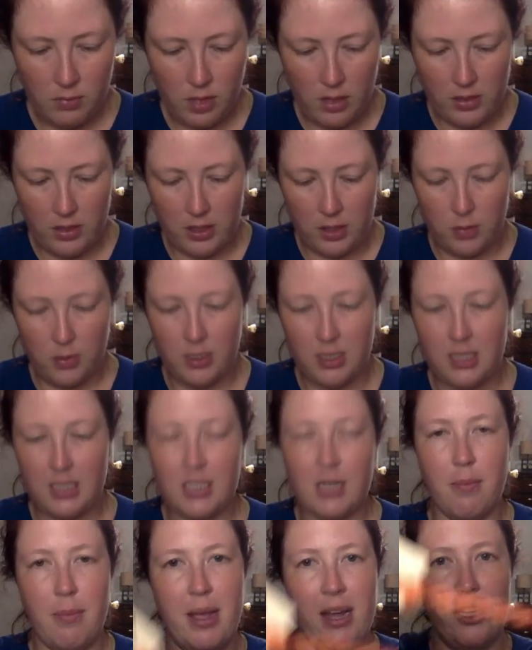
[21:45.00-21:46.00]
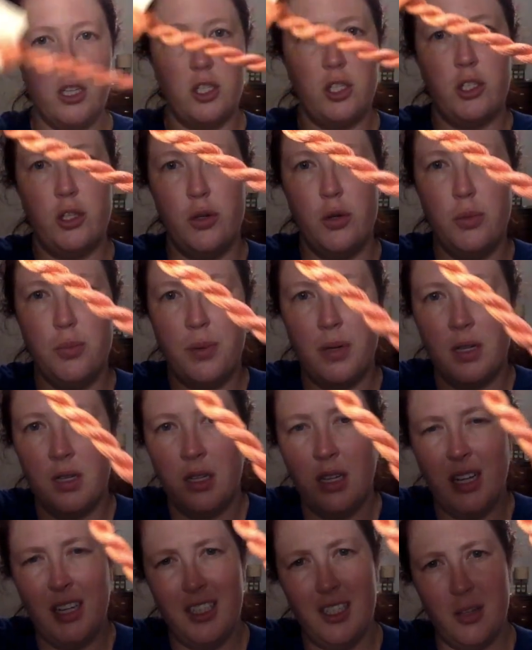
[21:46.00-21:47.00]
This one's Tomato Soup.
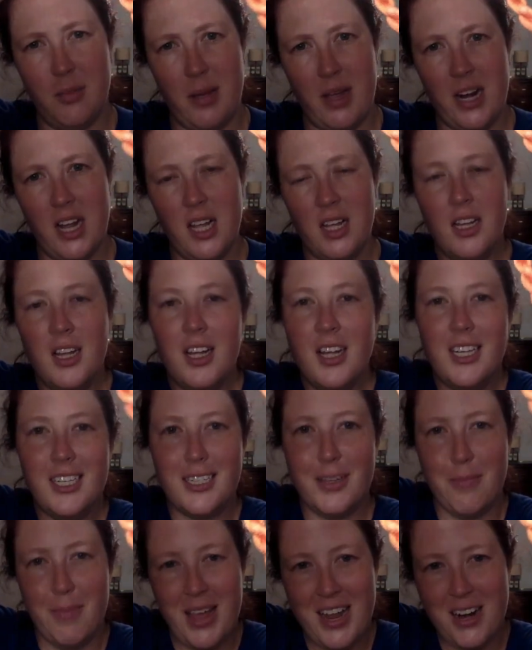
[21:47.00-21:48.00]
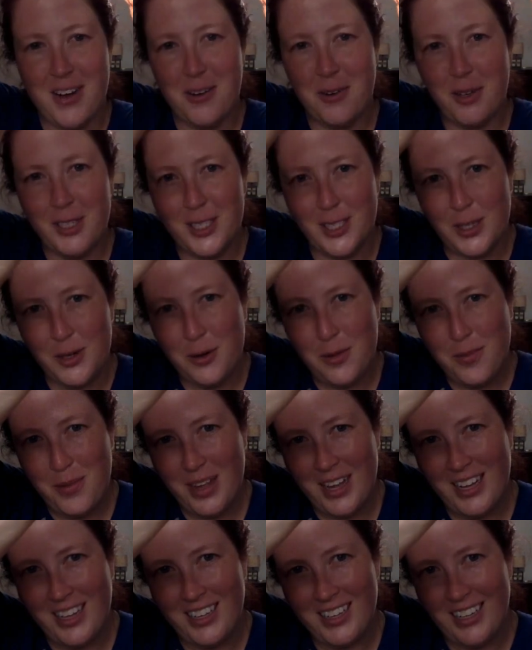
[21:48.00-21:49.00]
Tomato Soup.
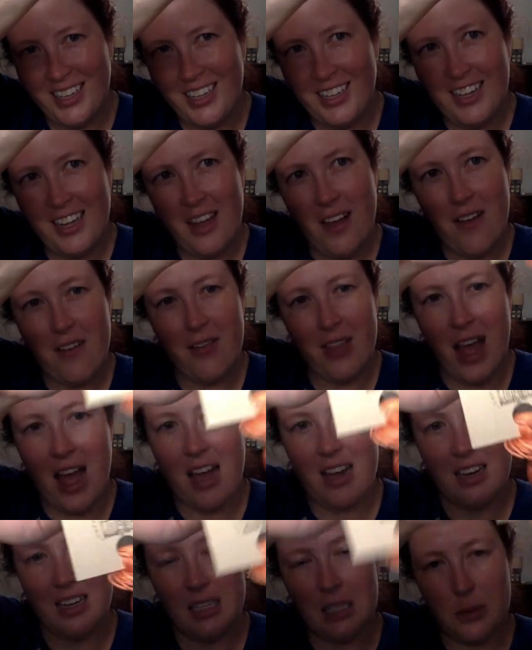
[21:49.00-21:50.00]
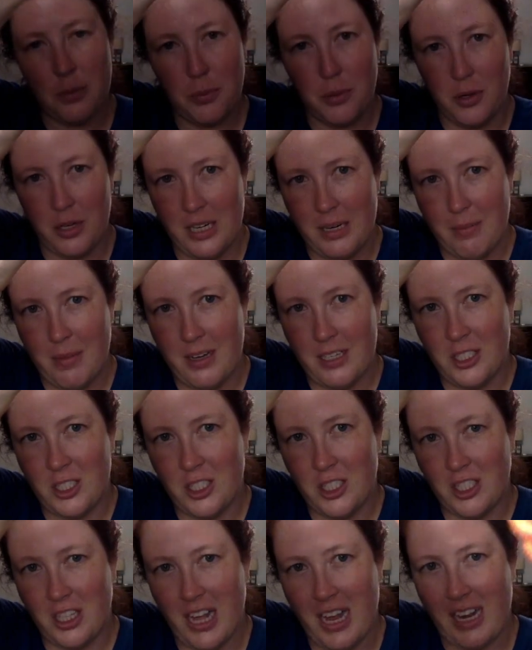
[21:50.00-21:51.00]
That is pretty
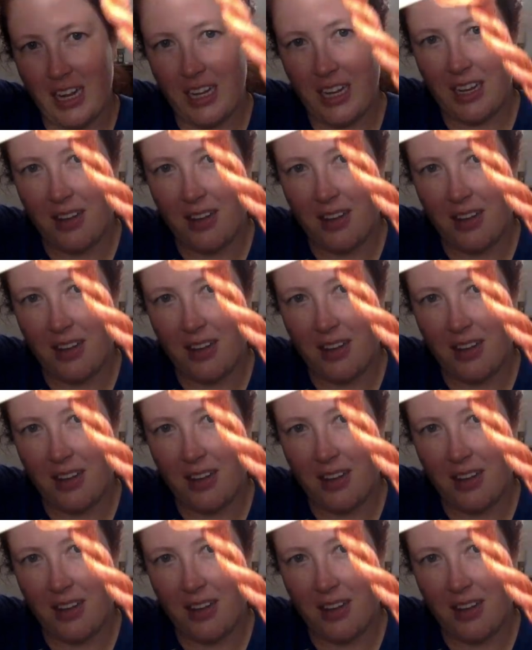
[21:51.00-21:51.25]
much like